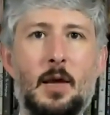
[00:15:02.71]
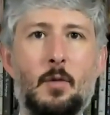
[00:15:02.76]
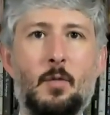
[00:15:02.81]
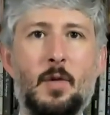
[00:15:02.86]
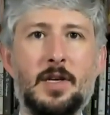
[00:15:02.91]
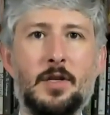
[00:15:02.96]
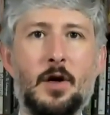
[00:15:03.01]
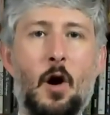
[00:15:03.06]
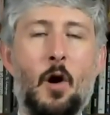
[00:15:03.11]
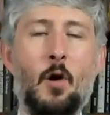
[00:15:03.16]
They
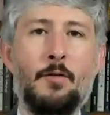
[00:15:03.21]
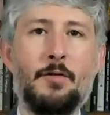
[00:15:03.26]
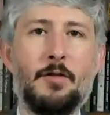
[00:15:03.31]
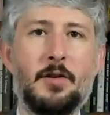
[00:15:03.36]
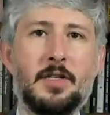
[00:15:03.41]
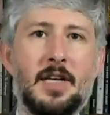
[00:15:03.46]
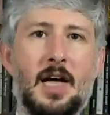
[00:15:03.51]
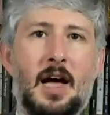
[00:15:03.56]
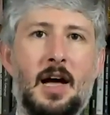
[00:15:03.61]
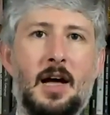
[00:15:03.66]
went to
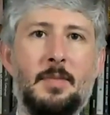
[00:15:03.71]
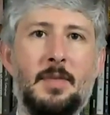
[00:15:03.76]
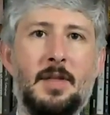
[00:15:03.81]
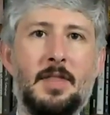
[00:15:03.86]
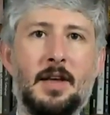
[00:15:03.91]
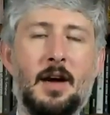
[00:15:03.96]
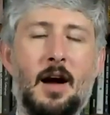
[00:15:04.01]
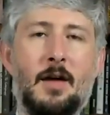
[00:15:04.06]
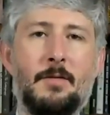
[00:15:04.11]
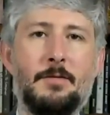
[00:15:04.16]
overtime
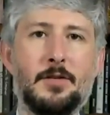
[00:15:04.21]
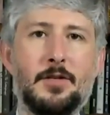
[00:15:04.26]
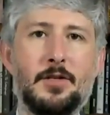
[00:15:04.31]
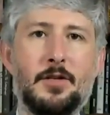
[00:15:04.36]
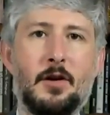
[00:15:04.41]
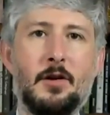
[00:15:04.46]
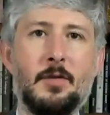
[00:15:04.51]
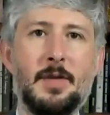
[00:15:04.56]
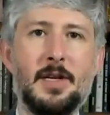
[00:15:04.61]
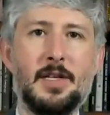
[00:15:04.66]
in the
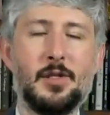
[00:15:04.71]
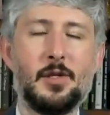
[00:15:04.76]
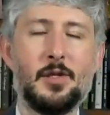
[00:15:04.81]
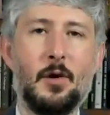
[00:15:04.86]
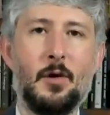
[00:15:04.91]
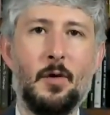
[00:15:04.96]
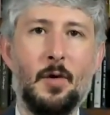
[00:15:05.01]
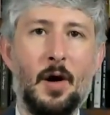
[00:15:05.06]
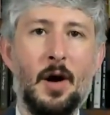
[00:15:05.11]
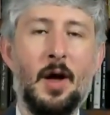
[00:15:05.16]
conference tournament,
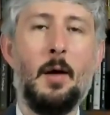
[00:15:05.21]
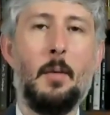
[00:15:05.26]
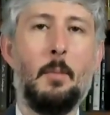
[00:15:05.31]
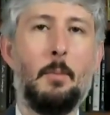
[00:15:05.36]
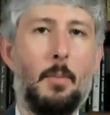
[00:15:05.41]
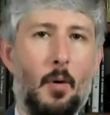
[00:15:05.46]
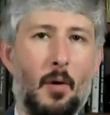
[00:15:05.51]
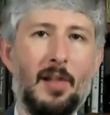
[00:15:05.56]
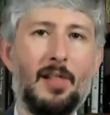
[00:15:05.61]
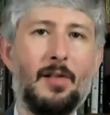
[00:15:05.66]
so
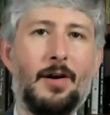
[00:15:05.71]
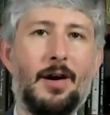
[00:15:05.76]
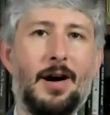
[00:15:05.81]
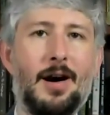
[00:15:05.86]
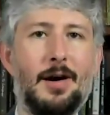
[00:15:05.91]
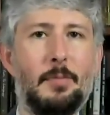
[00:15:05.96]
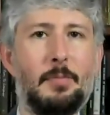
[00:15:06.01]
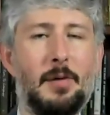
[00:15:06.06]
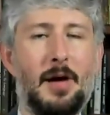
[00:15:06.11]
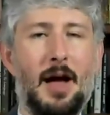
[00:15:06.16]
boiler
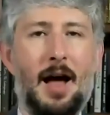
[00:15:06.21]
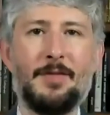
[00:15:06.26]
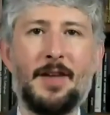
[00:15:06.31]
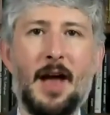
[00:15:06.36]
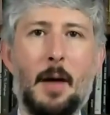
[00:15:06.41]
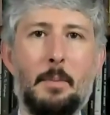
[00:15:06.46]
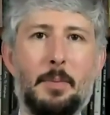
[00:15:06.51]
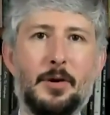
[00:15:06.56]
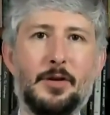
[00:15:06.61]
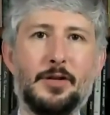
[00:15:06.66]
up. I've
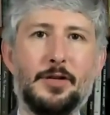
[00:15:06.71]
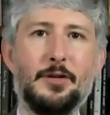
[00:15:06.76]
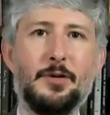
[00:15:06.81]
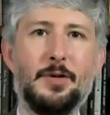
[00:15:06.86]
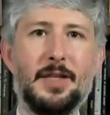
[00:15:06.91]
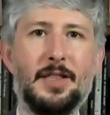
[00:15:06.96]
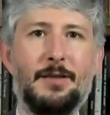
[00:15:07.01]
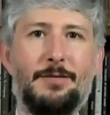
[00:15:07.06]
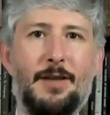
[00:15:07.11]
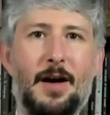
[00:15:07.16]
got
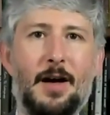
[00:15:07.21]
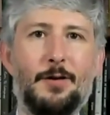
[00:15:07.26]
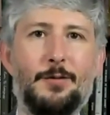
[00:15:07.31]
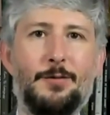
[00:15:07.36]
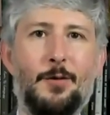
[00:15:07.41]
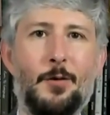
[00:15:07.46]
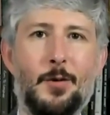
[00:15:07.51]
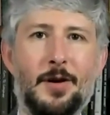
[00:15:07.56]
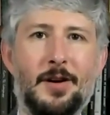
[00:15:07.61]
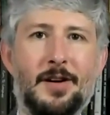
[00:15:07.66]
Purdue in the Final
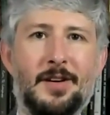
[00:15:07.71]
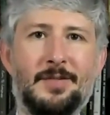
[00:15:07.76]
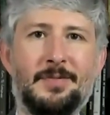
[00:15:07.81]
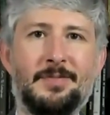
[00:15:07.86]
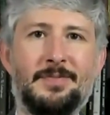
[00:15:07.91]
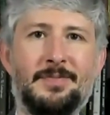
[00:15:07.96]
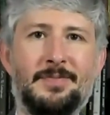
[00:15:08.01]
Four.